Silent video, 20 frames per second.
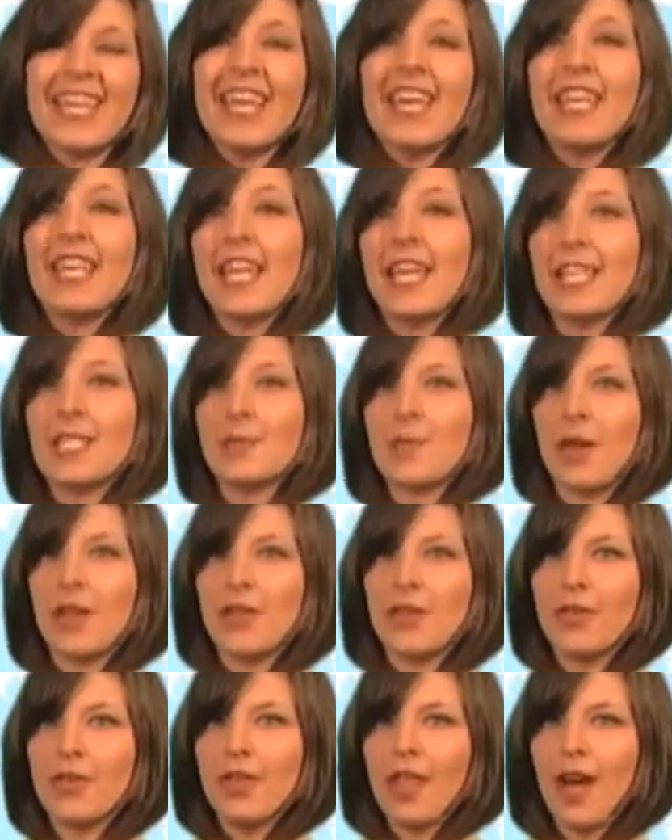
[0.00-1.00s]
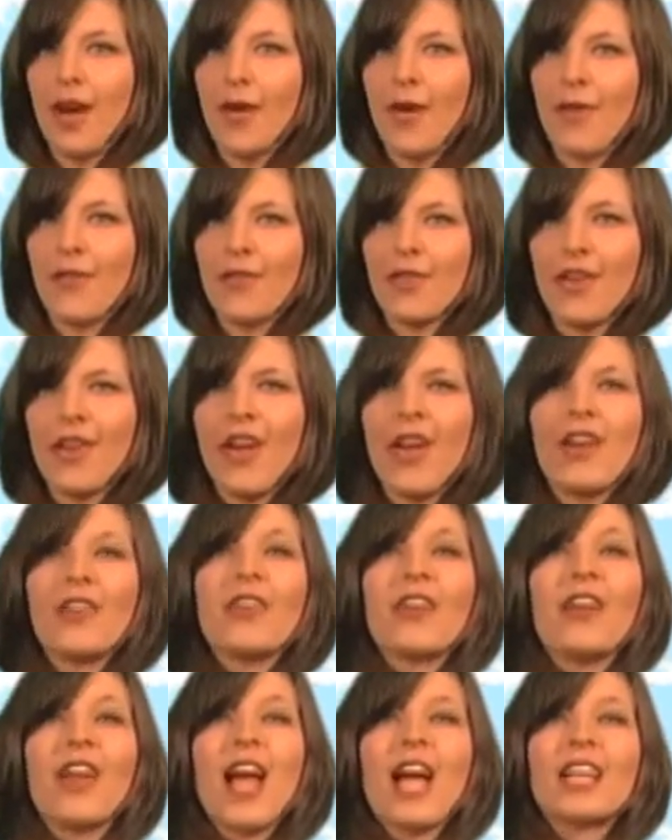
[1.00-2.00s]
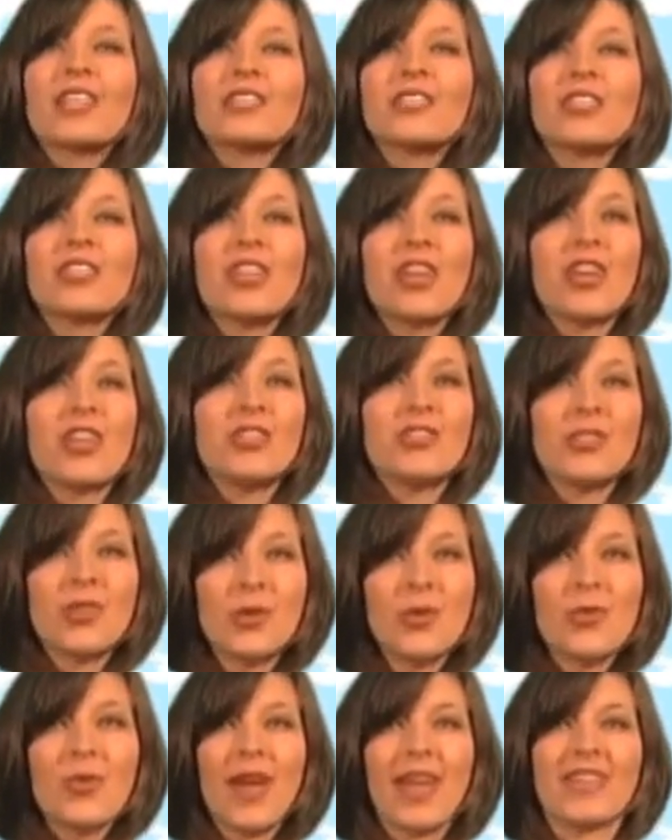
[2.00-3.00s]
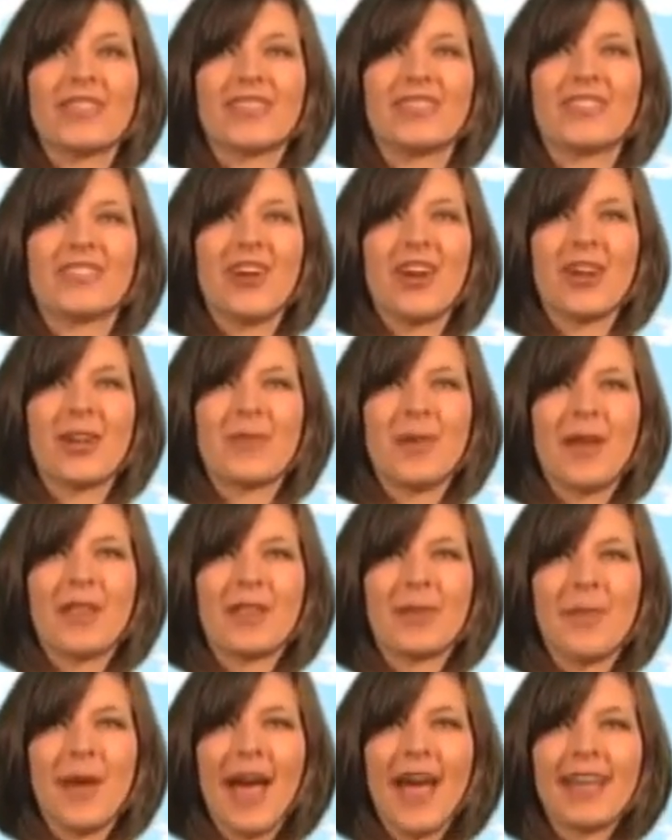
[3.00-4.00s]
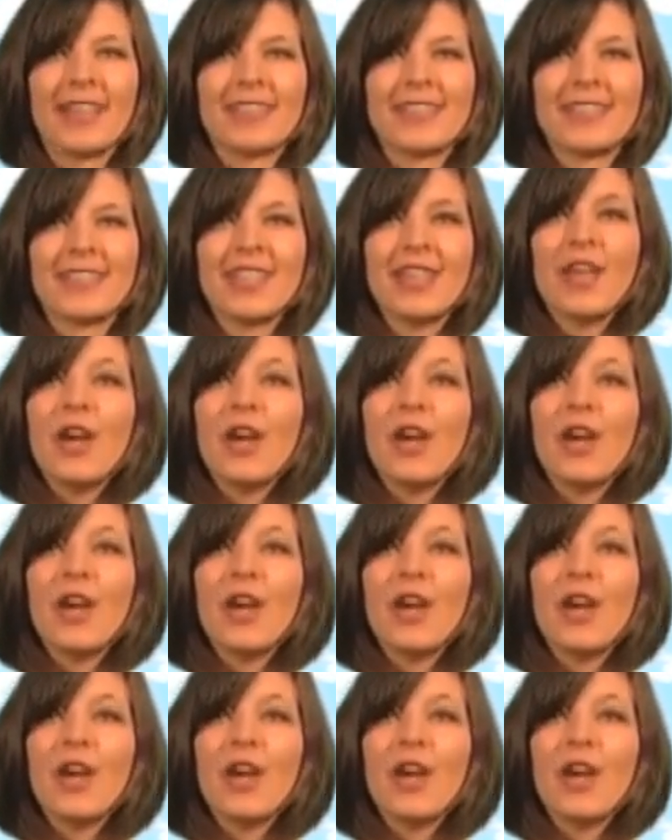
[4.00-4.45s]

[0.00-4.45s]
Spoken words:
In Espanol, however, there are actually two ways to talk about the past.